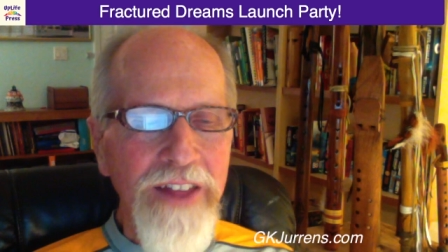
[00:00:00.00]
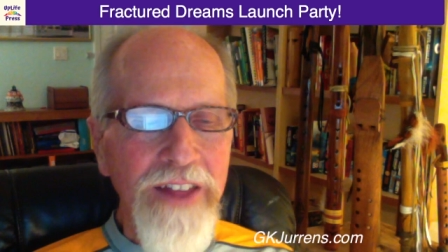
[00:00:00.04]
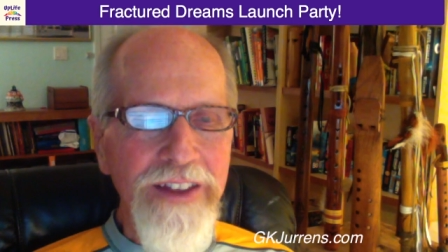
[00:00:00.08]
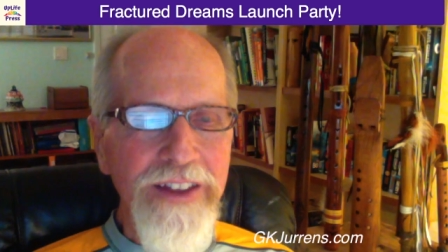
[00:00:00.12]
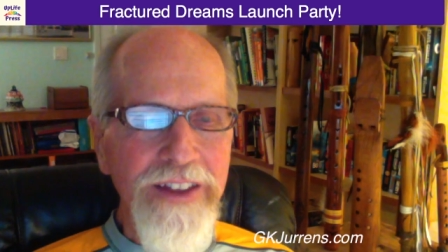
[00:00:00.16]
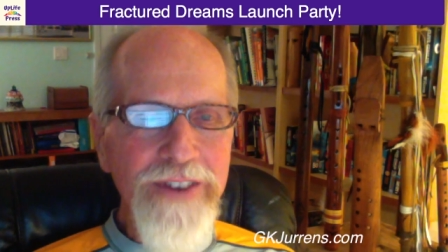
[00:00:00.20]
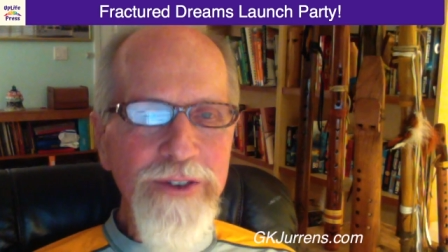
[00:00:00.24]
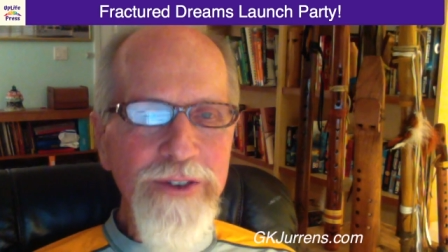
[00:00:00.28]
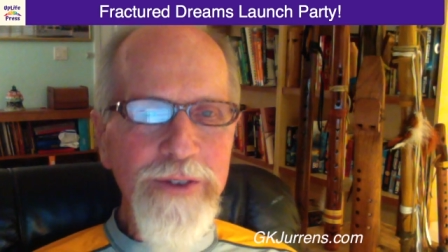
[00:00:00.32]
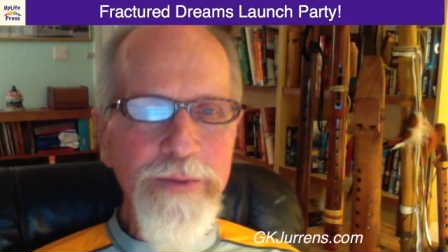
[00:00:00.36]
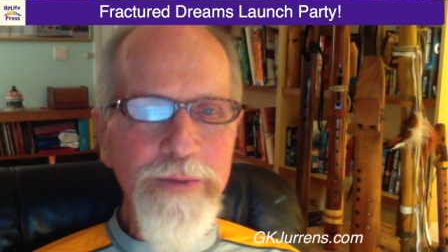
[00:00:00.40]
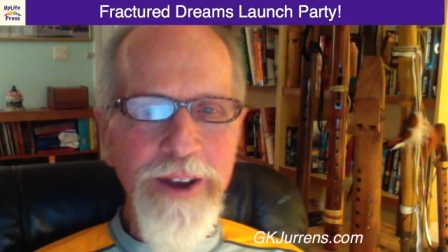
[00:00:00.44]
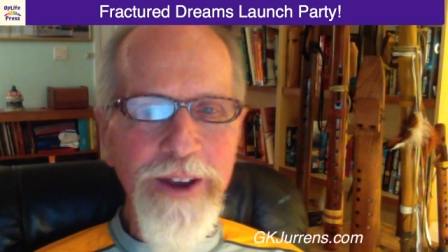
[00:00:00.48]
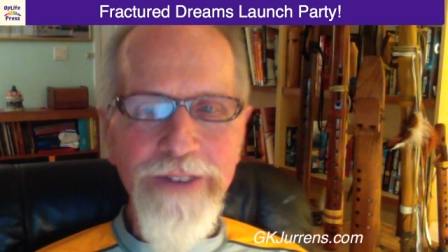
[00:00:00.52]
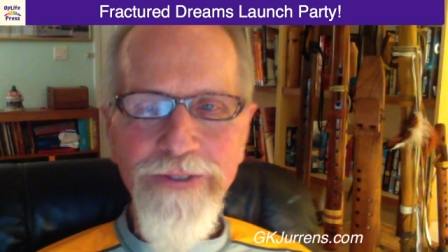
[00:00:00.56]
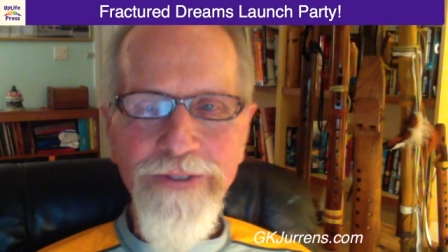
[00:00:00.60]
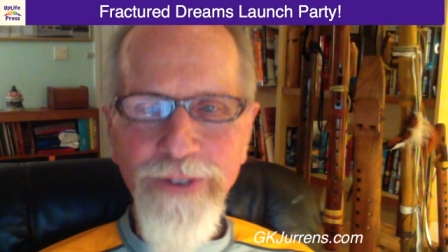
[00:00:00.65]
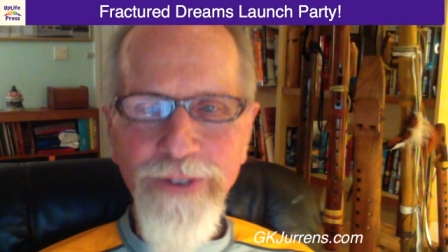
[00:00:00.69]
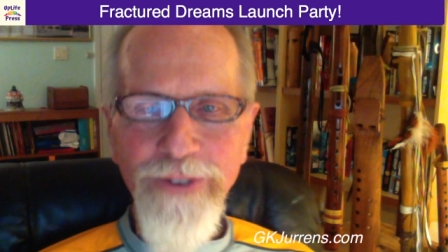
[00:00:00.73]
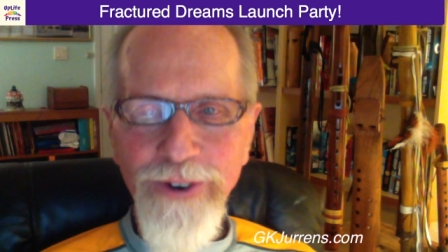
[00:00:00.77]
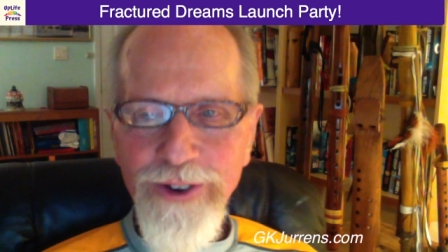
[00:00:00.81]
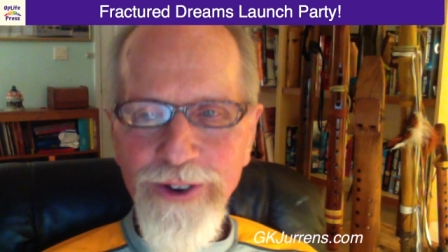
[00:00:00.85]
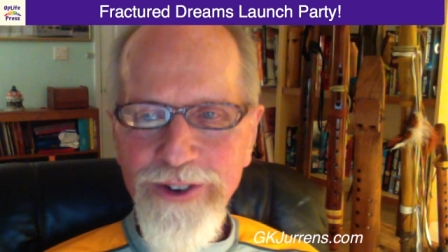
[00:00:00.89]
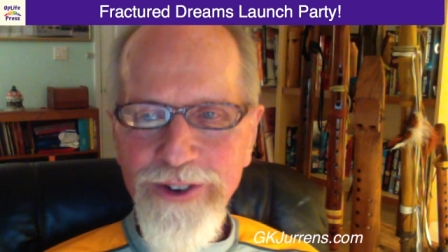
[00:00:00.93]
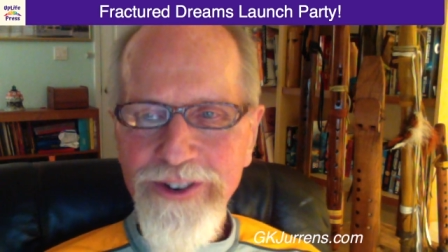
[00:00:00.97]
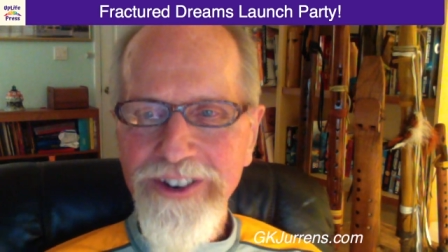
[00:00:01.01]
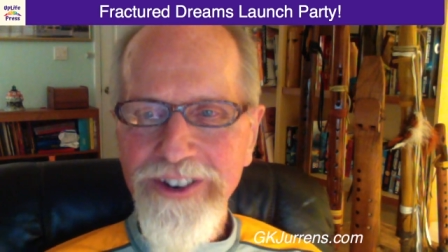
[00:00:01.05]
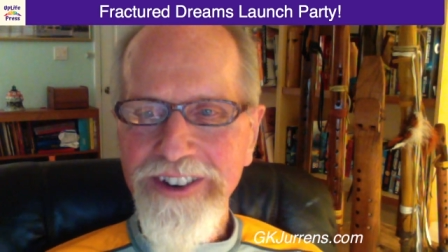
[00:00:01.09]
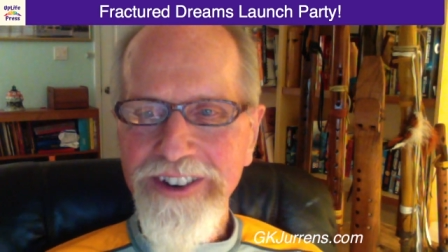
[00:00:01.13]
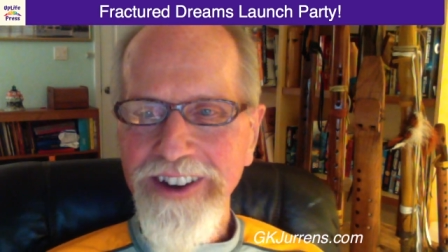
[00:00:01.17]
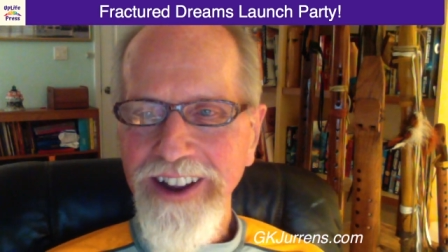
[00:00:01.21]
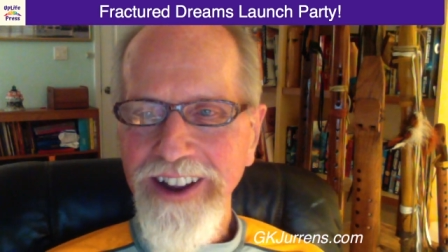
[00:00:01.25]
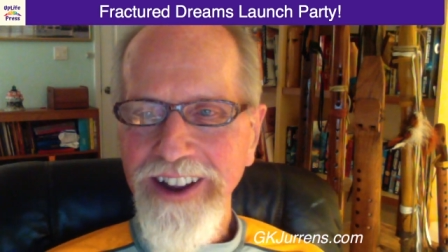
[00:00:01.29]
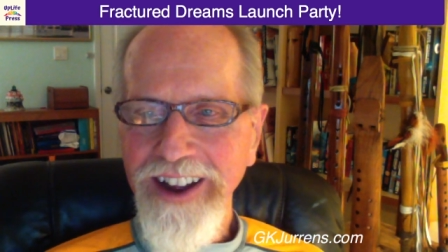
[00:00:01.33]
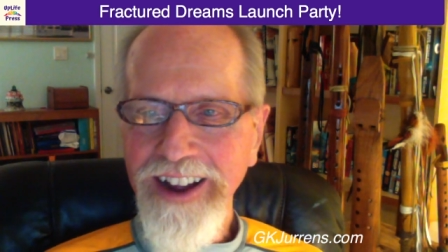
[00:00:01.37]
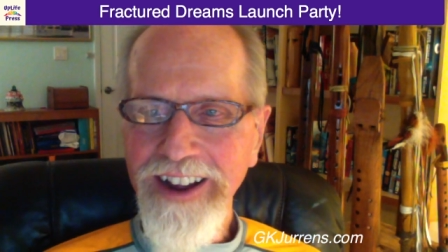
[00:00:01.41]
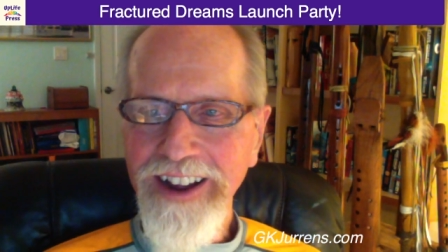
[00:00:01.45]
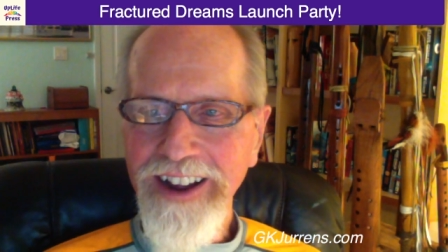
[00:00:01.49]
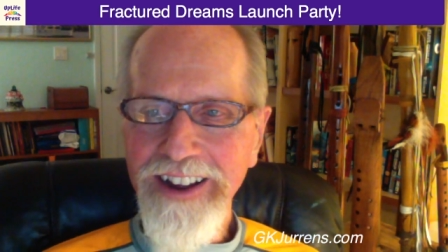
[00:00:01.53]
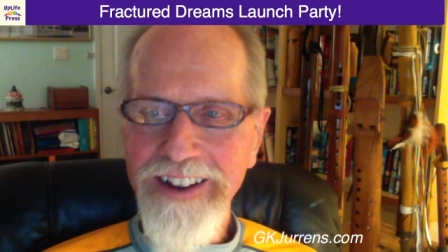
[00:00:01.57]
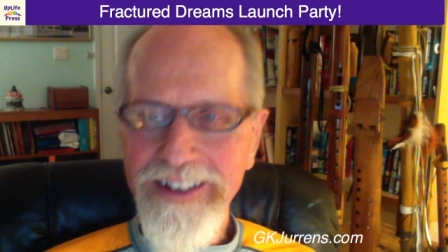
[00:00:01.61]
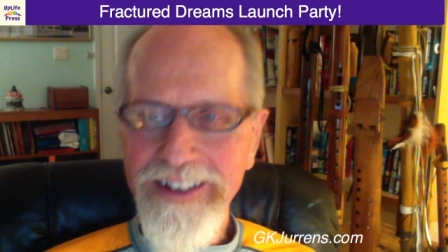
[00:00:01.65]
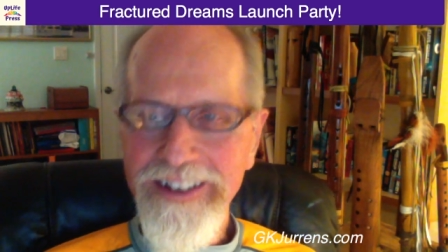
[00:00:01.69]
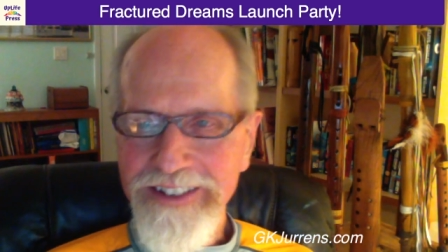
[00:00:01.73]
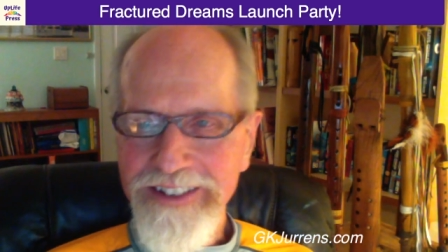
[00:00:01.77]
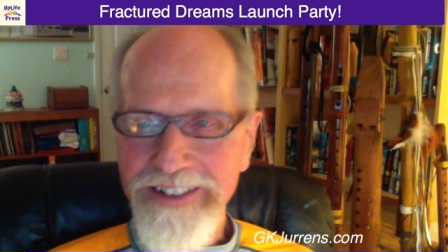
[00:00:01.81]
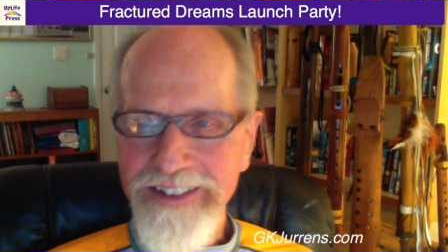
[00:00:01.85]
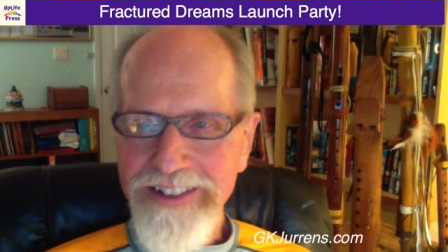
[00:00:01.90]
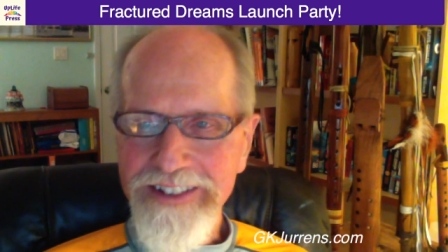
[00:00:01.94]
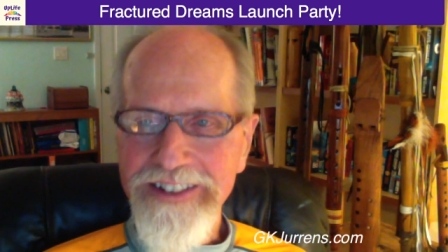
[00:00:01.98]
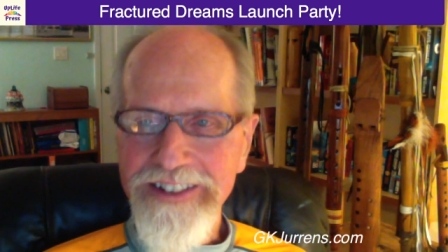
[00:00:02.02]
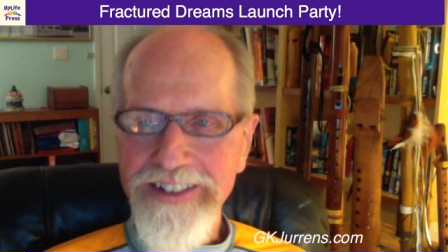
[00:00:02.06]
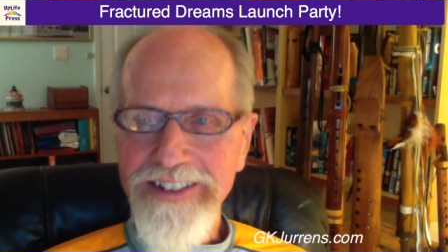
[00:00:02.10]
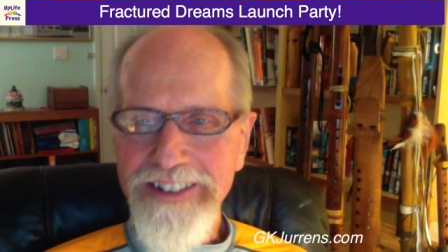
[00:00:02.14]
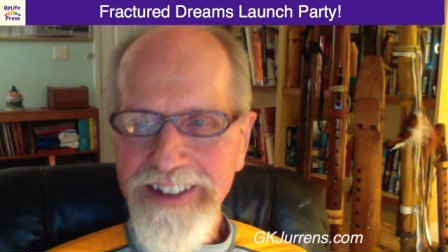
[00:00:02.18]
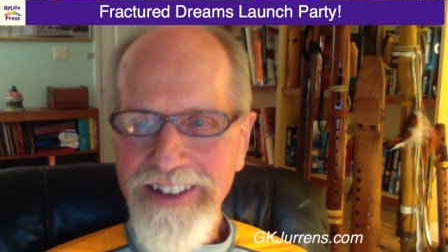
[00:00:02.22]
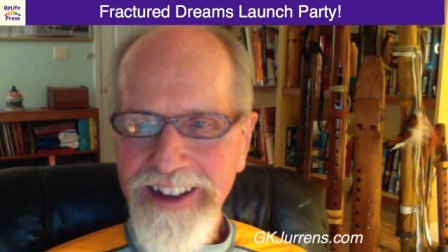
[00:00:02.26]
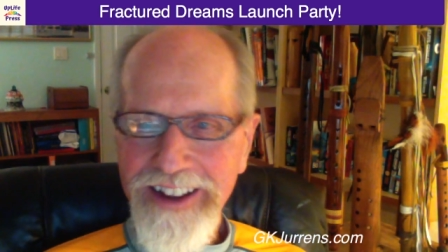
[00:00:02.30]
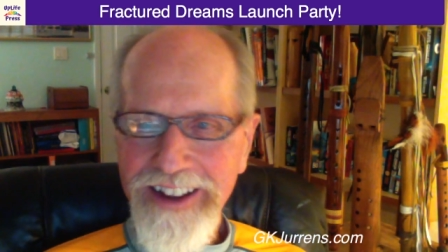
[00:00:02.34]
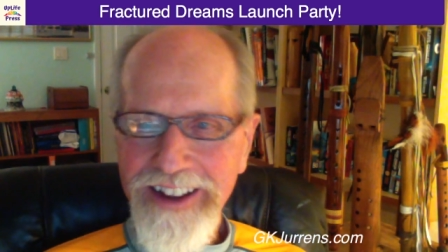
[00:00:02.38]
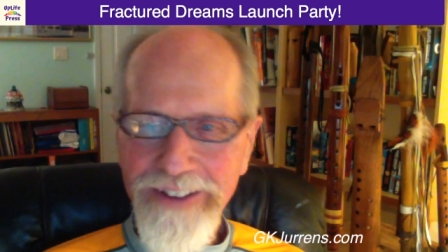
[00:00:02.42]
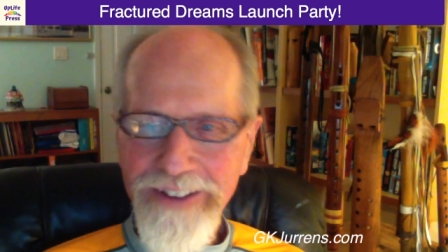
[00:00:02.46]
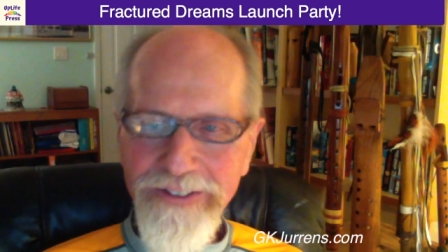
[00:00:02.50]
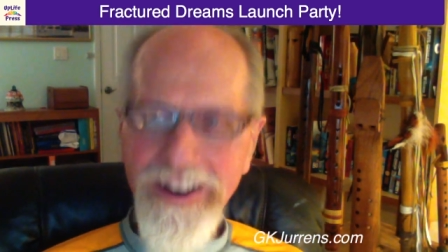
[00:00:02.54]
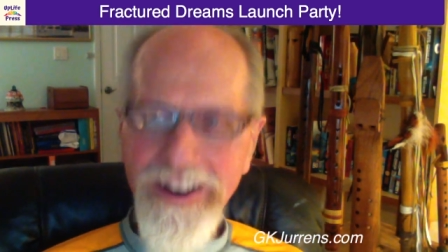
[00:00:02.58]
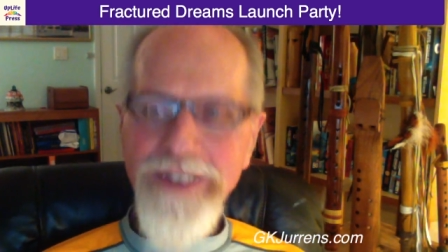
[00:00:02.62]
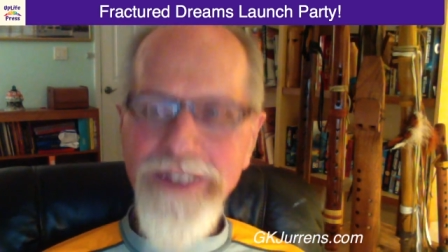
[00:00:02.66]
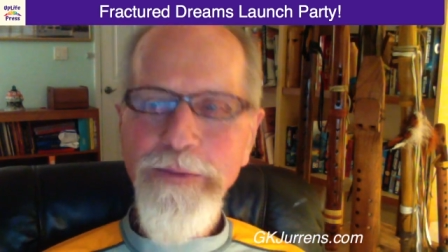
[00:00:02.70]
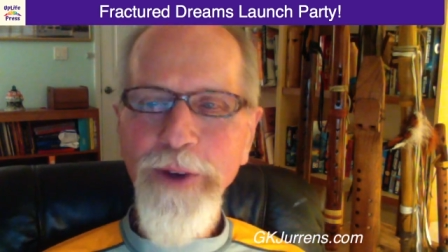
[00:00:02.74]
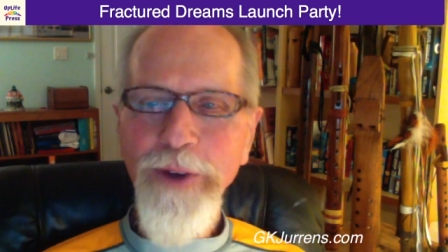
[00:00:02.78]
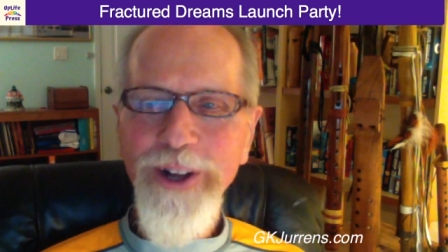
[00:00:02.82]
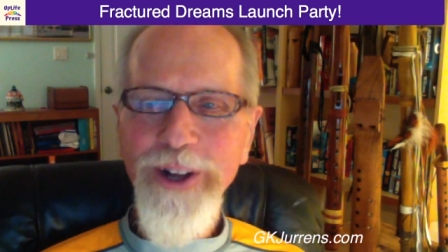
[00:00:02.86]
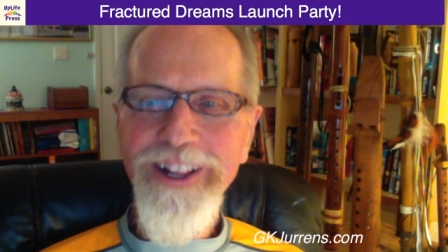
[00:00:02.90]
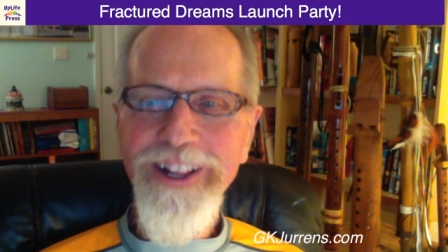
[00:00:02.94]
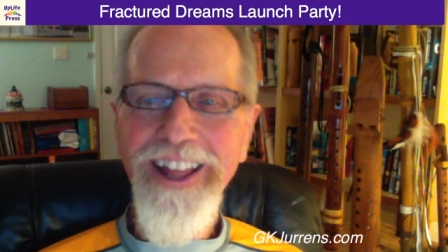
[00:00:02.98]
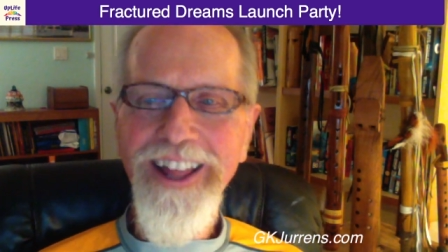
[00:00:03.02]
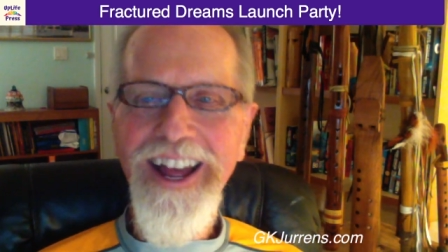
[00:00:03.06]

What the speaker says: This was my first Facebook